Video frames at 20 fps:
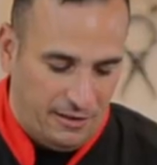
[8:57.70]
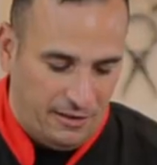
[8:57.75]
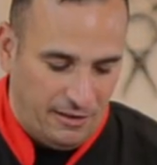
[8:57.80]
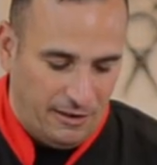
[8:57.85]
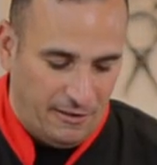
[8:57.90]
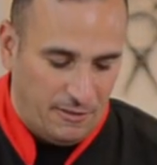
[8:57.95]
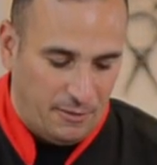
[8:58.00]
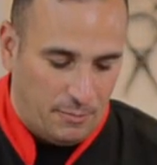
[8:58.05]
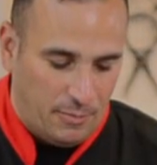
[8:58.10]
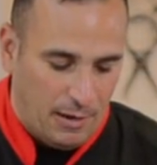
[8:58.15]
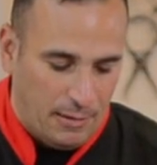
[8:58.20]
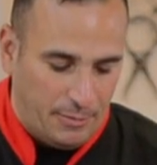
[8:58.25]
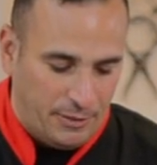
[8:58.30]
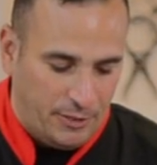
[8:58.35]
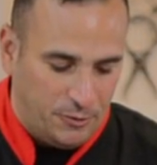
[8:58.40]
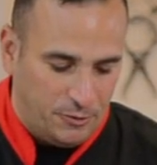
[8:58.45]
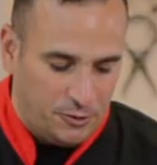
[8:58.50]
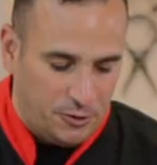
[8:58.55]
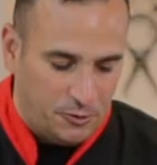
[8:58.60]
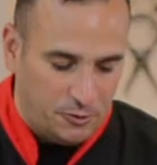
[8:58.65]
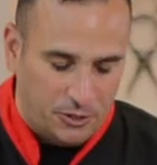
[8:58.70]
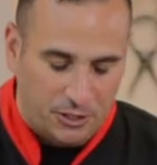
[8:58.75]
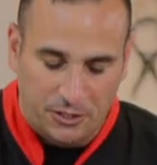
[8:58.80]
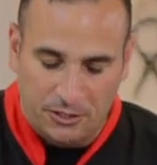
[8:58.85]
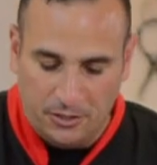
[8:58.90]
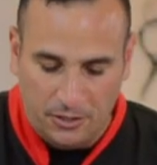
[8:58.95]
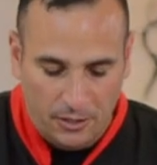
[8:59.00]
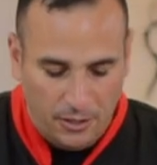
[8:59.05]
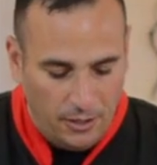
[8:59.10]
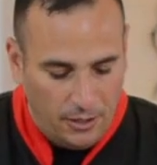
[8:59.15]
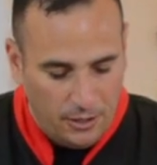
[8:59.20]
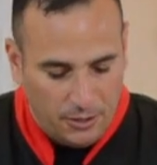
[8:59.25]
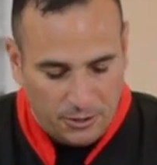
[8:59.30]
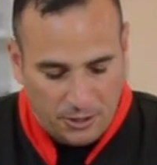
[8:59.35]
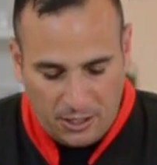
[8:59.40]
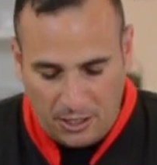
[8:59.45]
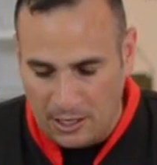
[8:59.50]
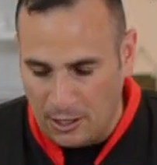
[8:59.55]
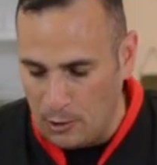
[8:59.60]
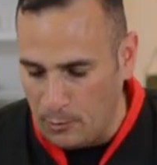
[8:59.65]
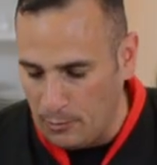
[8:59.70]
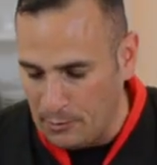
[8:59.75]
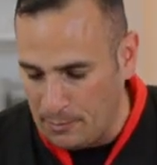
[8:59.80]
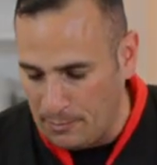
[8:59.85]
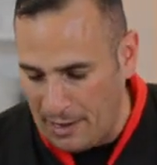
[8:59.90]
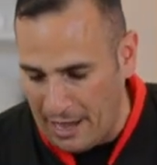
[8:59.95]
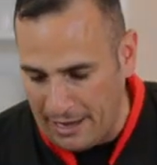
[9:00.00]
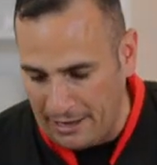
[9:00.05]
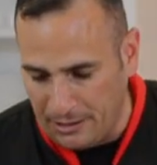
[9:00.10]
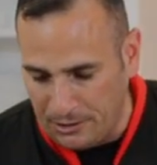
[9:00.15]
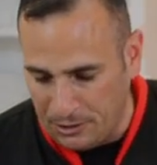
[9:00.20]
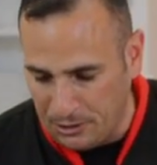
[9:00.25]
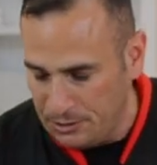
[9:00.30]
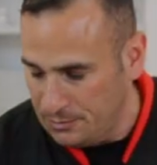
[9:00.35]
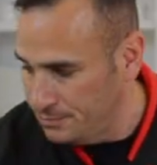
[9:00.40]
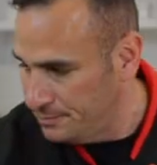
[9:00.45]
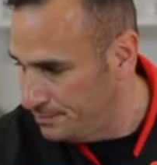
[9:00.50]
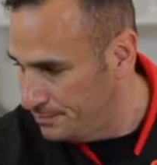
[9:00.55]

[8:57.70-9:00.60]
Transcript: of the barbecue sushi. Just gonna cut open the package.